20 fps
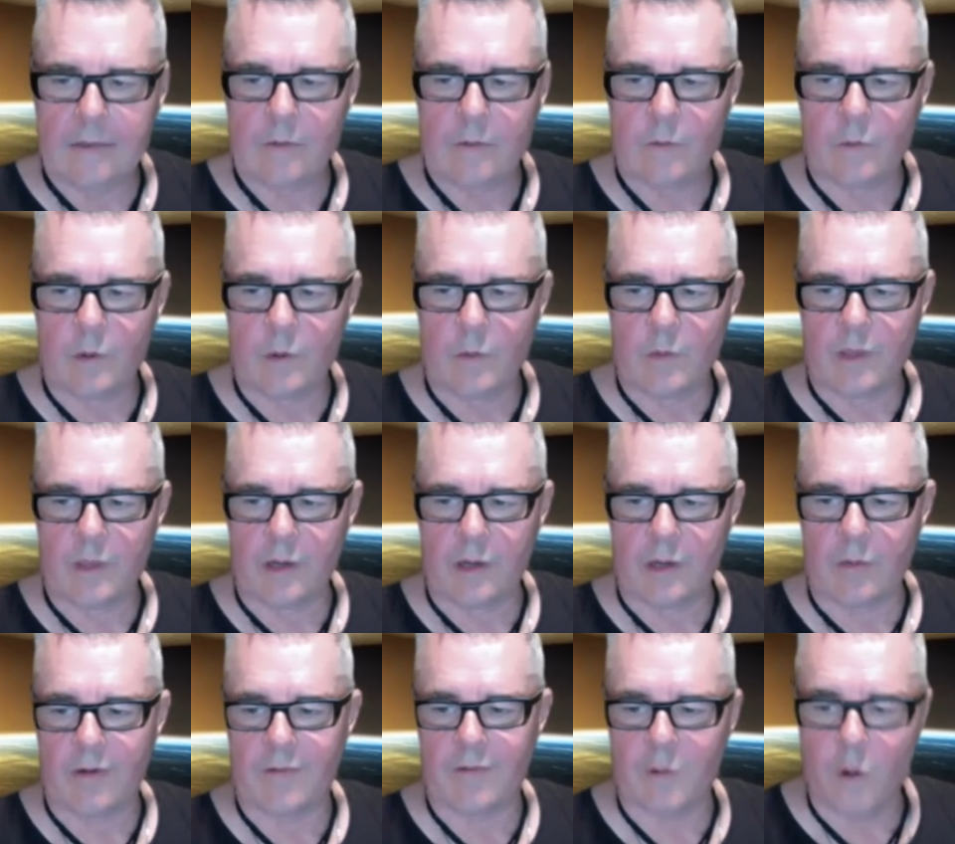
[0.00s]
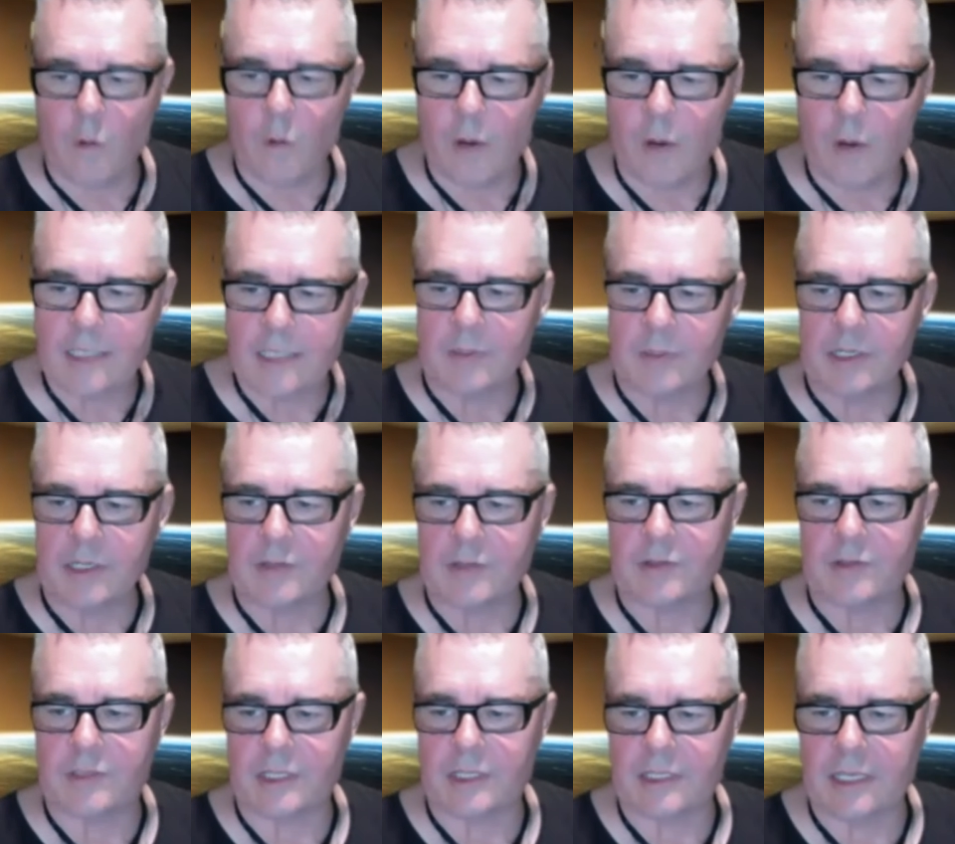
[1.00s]
we've always been
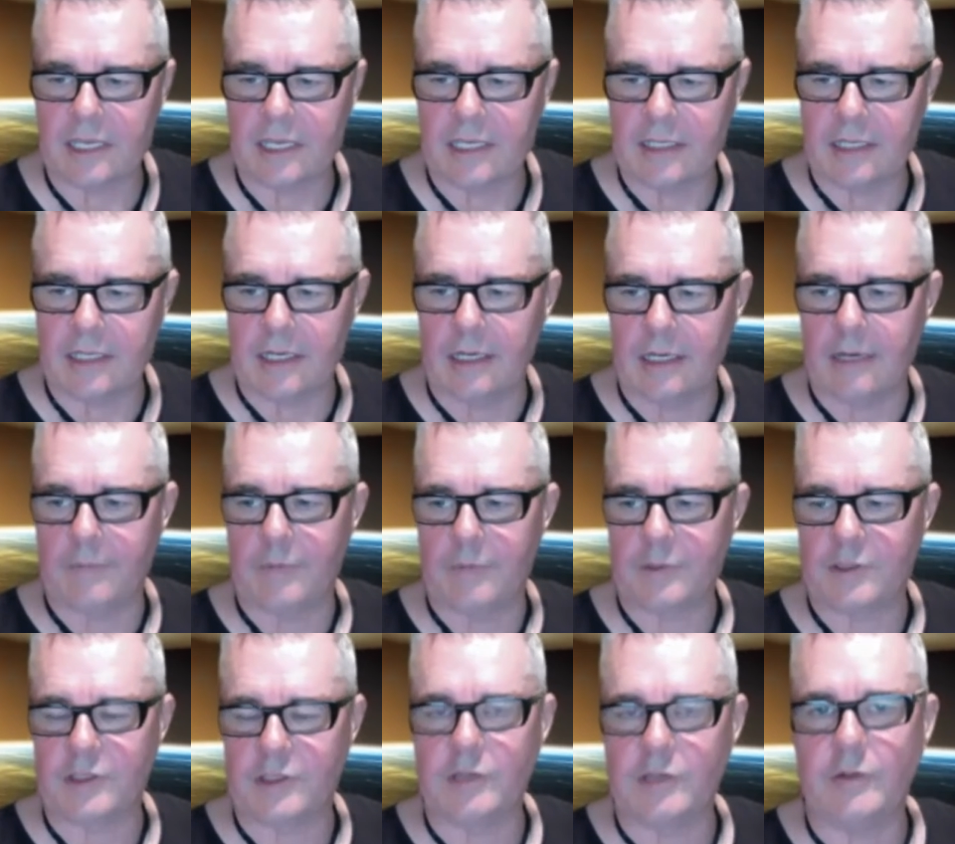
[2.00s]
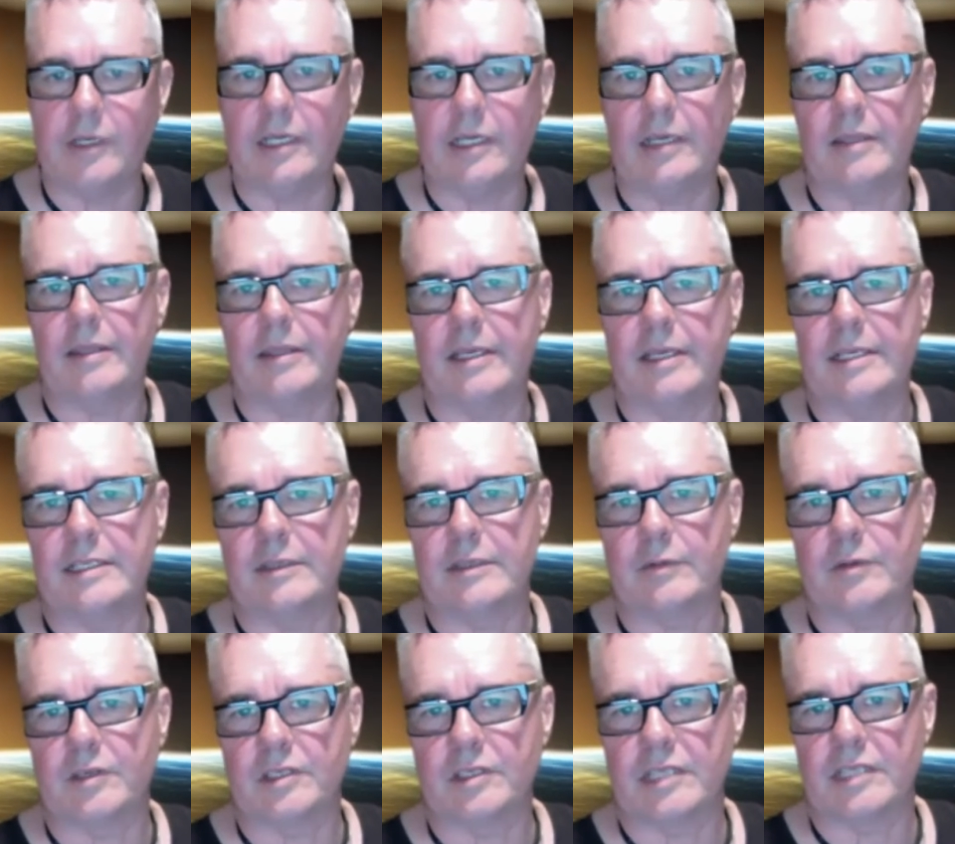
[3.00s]
interested in pursuing things that were
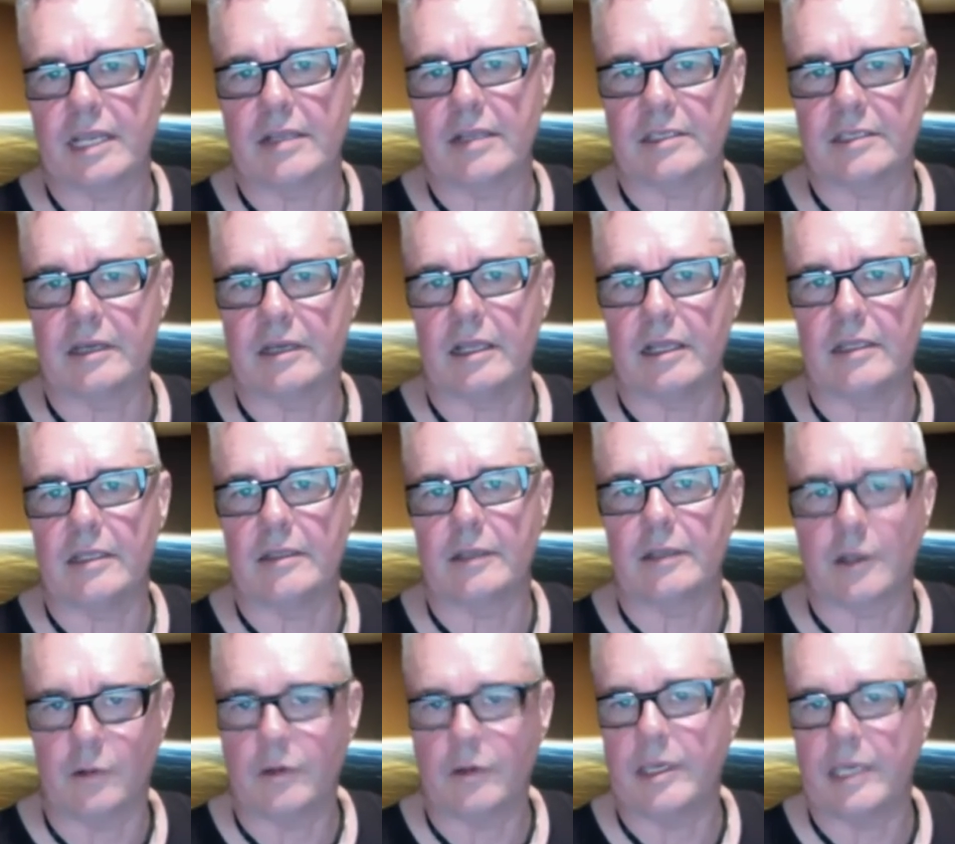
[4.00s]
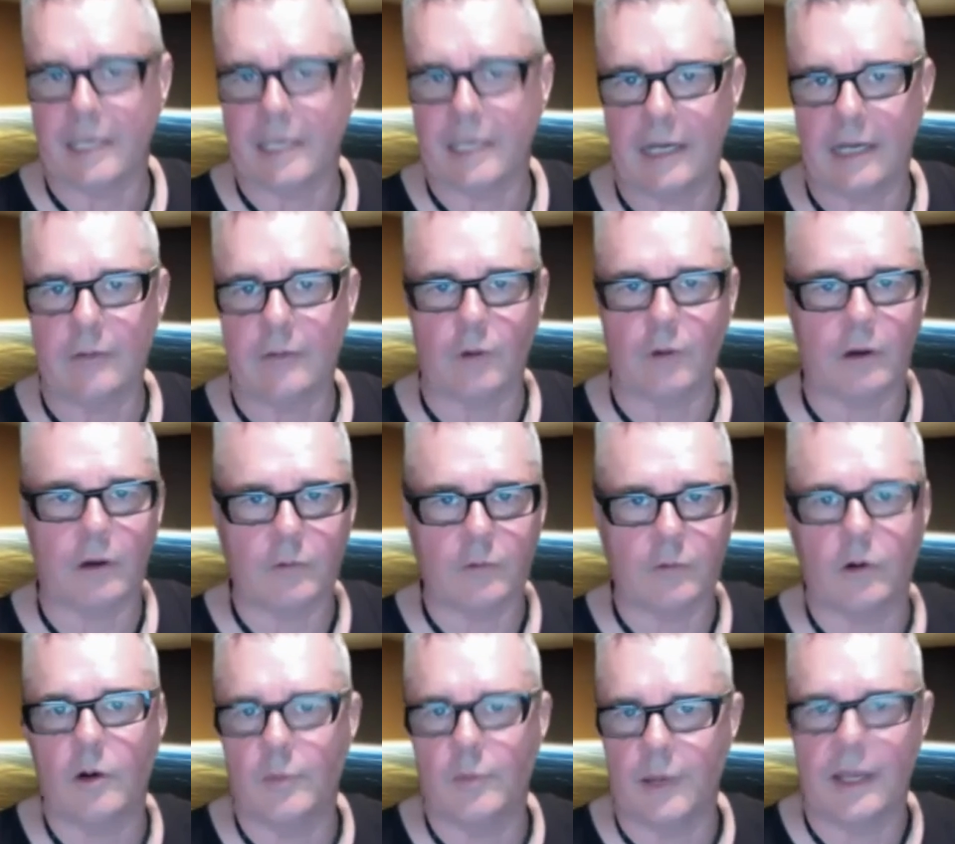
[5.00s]
just outside the cookie cut rock and
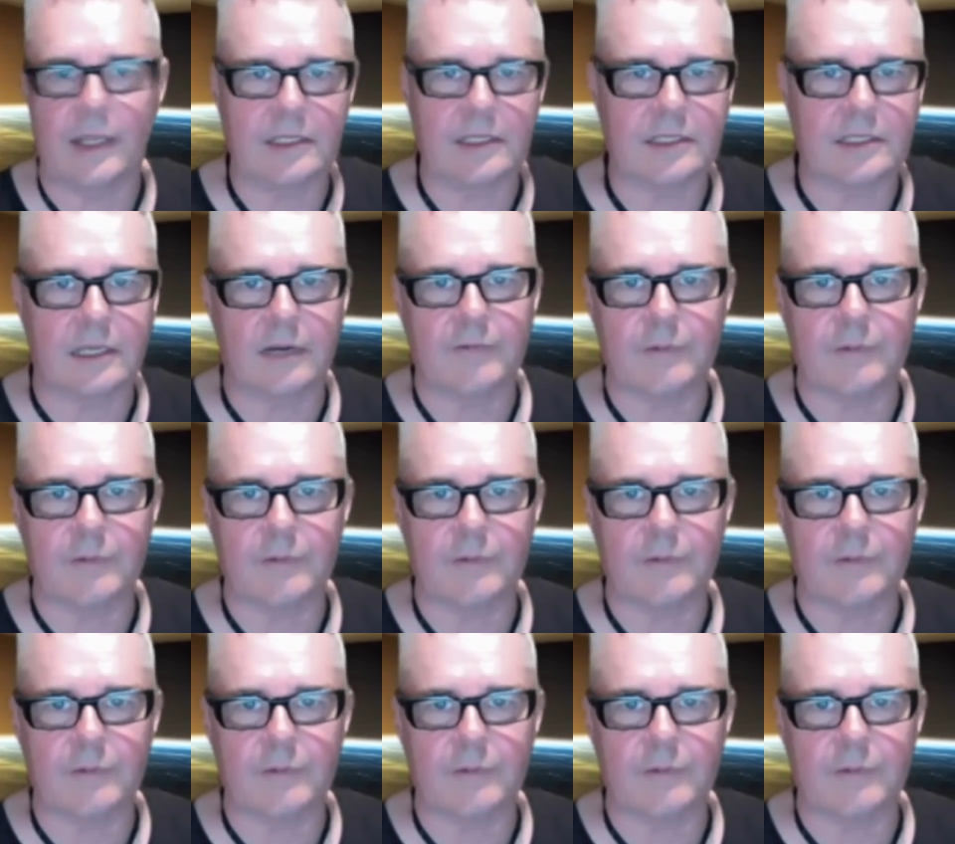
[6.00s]
roll band stuff.